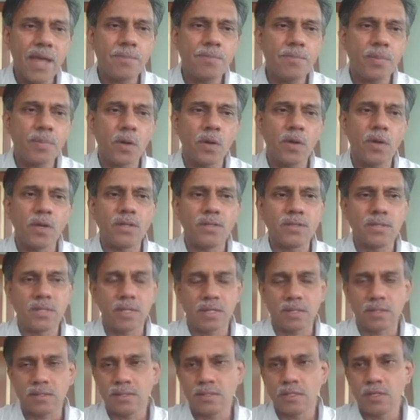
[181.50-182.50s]

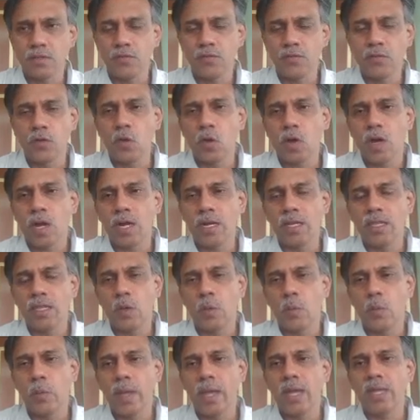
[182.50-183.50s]
progresses, if you look at the
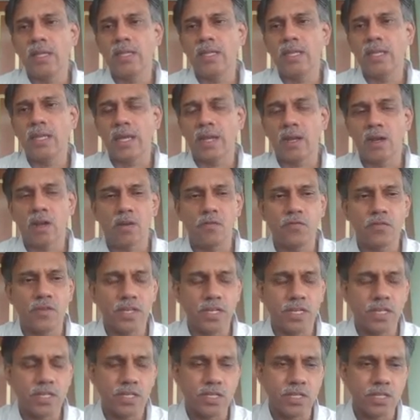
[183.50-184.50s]
way the n of
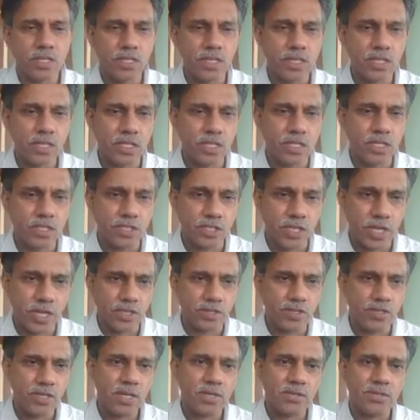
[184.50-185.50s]
t
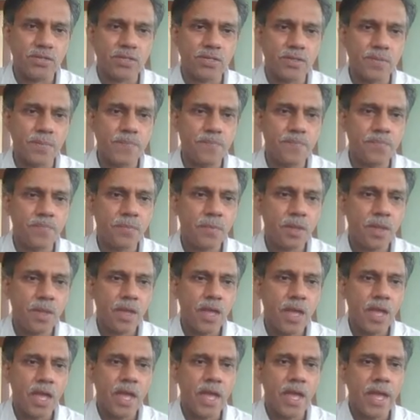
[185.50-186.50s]
changes,
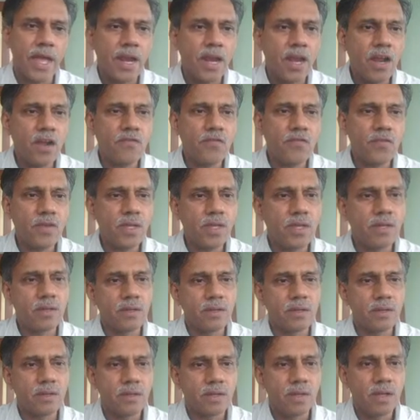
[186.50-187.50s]
n of t
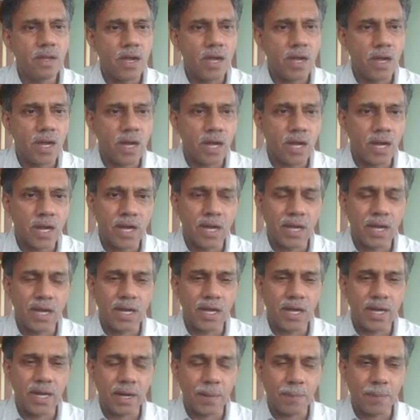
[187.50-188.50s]

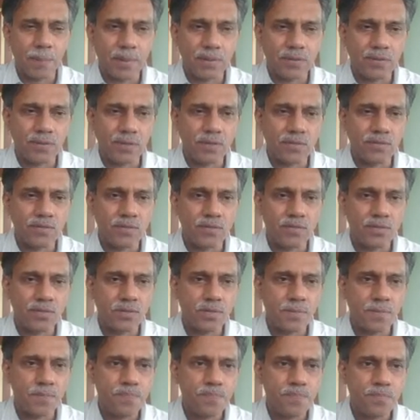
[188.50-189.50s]
represents
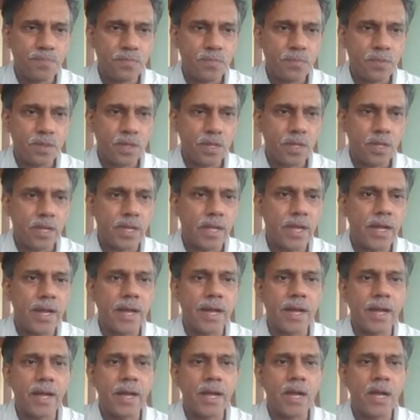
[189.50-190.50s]

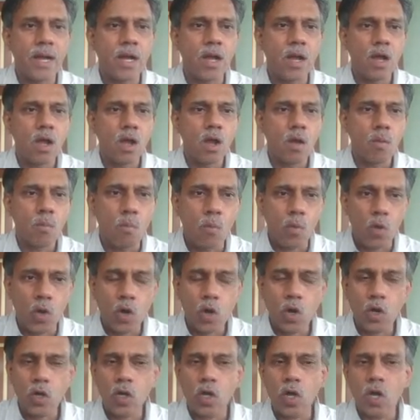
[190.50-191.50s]
a
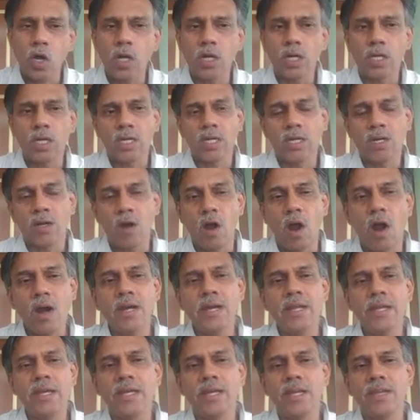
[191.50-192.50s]
monotone
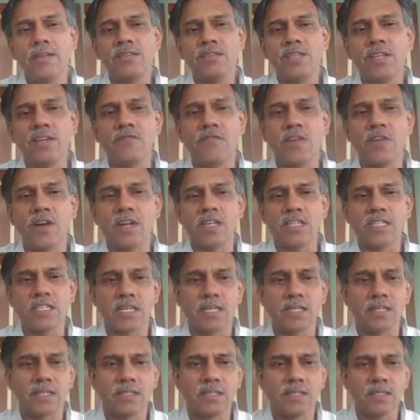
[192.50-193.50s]
non-decreasing
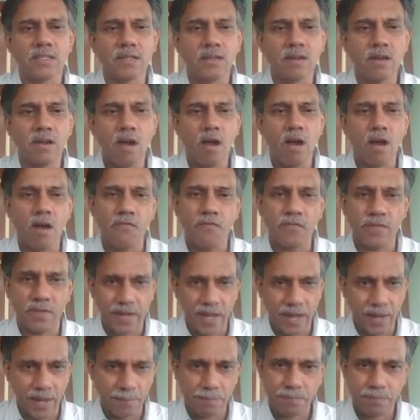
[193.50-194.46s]
function of time.